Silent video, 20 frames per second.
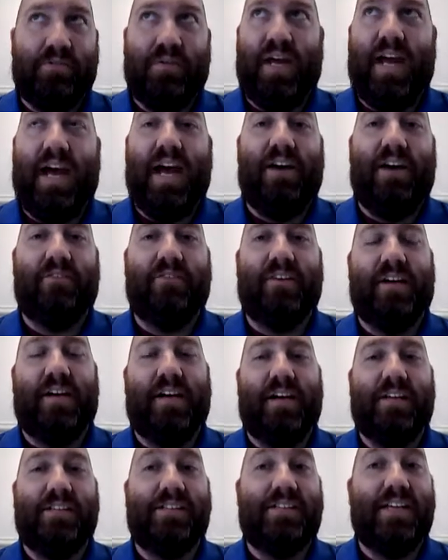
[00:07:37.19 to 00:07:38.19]
We have
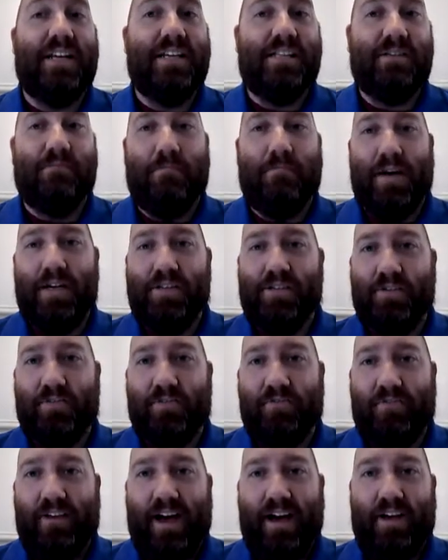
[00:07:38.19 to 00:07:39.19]
a
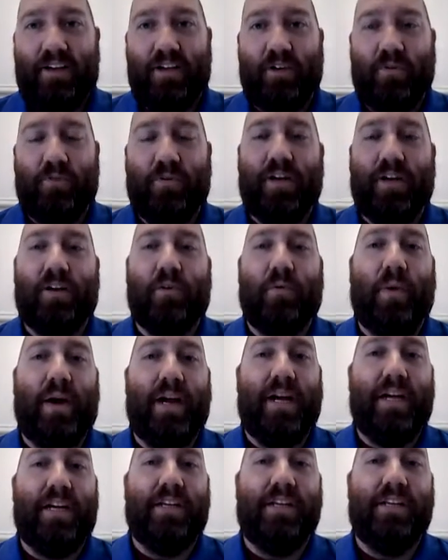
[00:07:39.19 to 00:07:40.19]
sentimental value
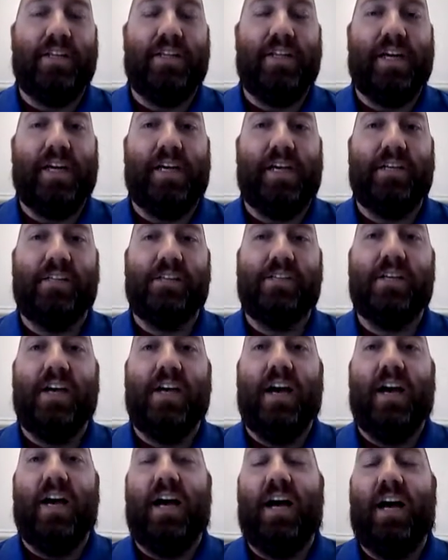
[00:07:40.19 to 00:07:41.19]
equated to things,
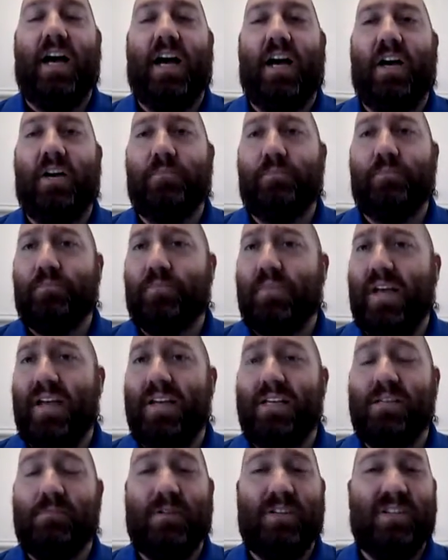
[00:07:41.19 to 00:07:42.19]

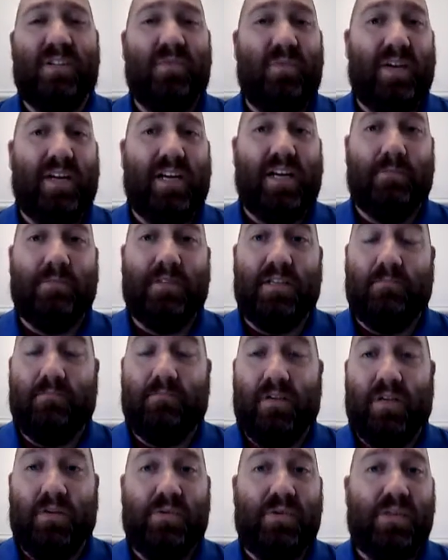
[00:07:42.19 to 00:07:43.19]
and especially when it comes to
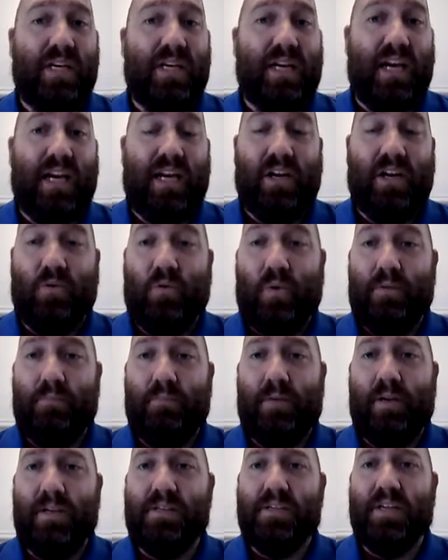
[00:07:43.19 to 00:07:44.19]
music and
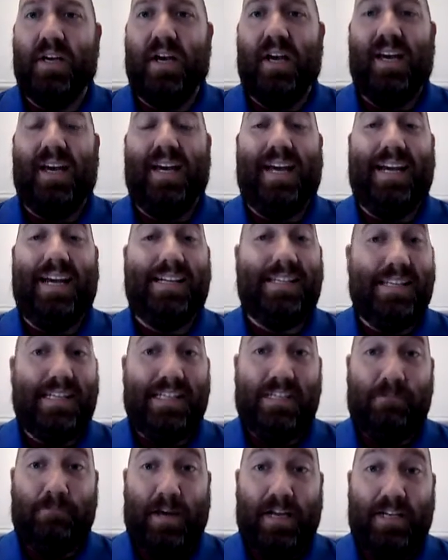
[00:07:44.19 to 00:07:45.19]
equipment, it's
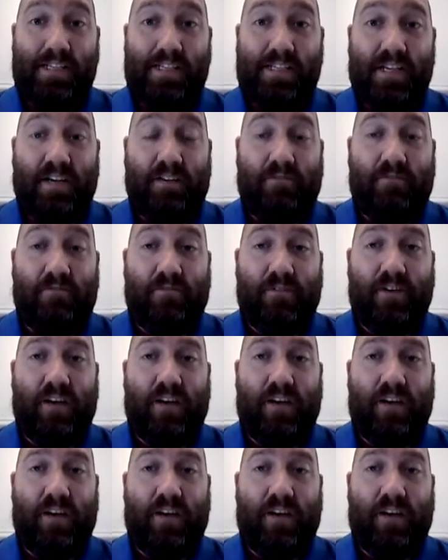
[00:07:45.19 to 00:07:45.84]
expensive.